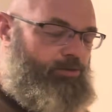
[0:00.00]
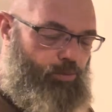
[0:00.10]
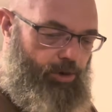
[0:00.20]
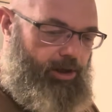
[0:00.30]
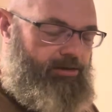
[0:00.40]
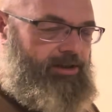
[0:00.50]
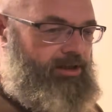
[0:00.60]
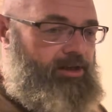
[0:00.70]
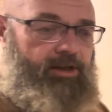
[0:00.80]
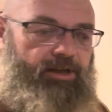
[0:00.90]
wall.
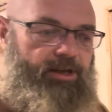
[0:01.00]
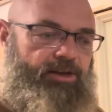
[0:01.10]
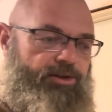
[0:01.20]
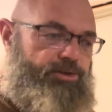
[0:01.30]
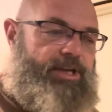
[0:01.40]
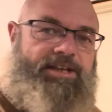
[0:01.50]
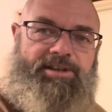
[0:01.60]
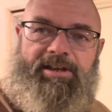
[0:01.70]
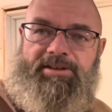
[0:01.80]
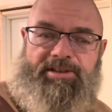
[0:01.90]
So guys,
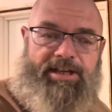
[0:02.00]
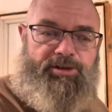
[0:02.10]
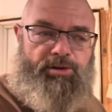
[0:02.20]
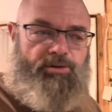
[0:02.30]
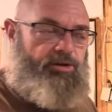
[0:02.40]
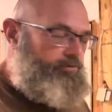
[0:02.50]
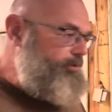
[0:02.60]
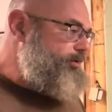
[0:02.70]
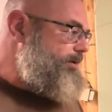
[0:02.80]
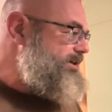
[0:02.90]
stay tuned for the
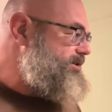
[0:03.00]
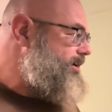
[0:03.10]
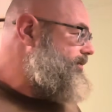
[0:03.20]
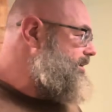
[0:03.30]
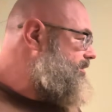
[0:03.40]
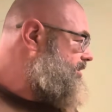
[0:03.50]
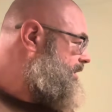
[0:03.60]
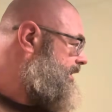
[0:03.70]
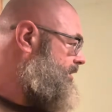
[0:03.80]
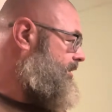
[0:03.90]
rest of it.
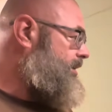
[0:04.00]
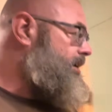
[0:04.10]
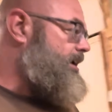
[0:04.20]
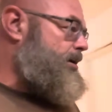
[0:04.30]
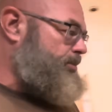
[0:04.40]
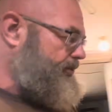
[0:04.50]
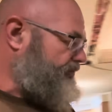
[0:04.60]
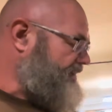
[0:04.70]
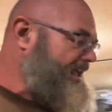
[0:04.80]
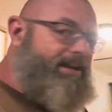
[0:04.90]
But for
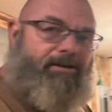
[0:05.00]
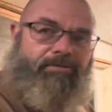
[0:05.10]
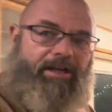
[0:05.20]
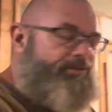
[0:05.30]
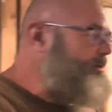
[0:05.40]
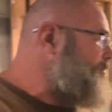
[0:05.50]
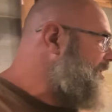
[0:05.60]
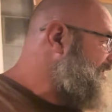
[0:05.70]
now, I think we're going to